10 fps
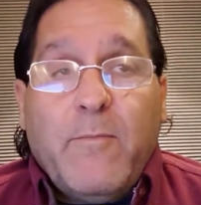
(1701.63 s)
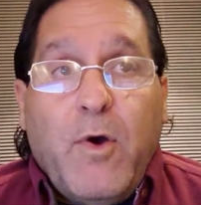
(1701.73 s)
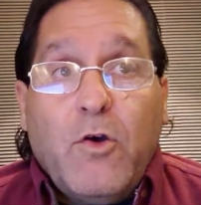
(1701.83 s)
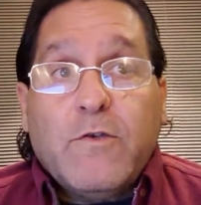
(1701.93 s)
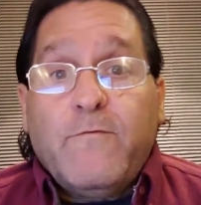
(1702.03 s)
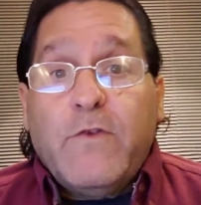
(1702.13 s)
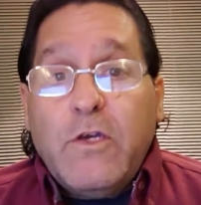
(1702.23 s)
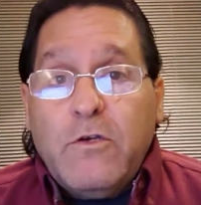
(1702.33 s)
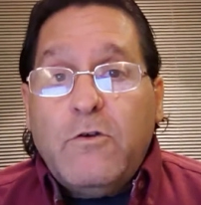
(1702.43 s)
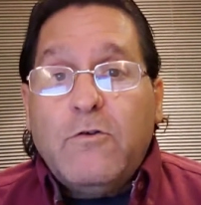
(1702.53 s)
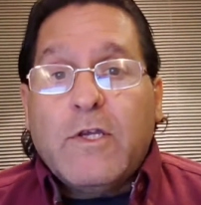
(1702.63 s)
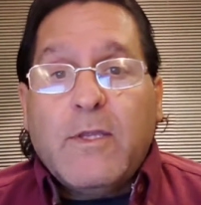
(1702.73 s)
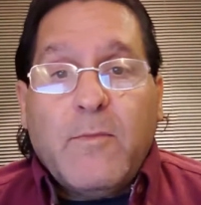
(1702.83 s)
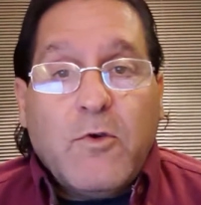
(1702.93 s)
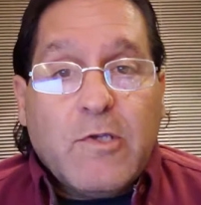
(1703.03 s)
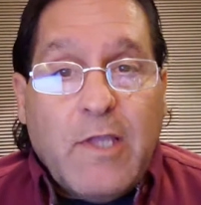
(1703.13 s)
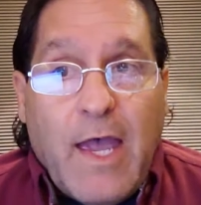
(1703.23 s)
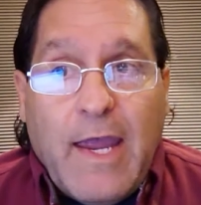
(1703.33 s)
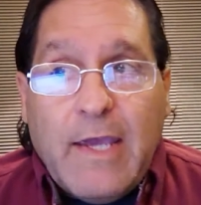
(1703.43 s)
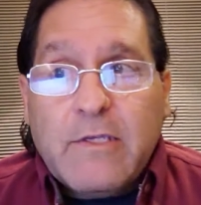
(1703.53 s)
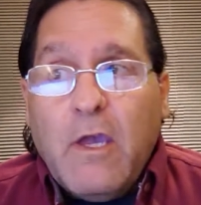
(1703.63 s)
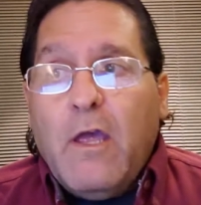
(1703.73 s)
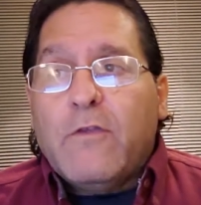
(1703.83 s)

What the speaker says: most views and the most likes,